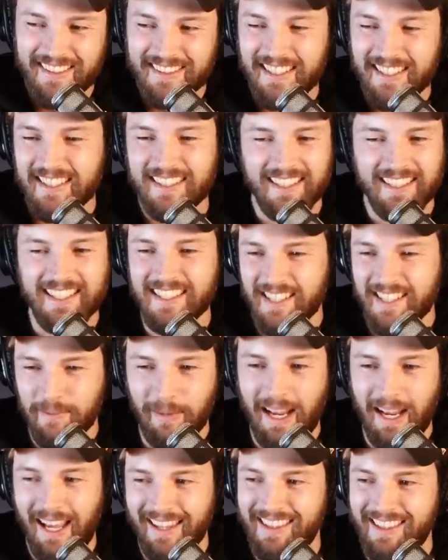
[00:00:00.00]
years. It's an easy
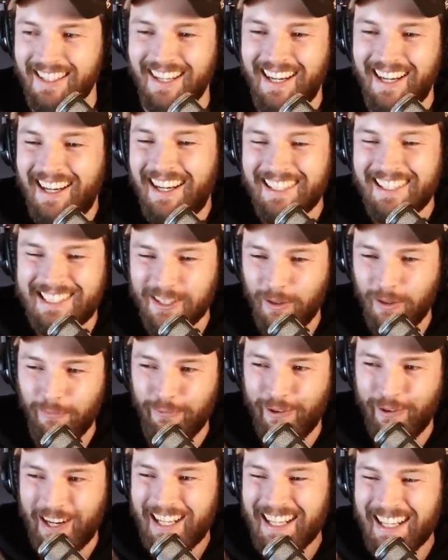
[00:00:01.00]
math here. I'll do it
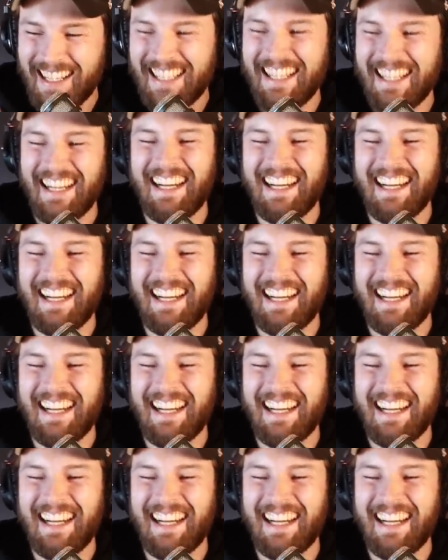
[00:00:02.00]
for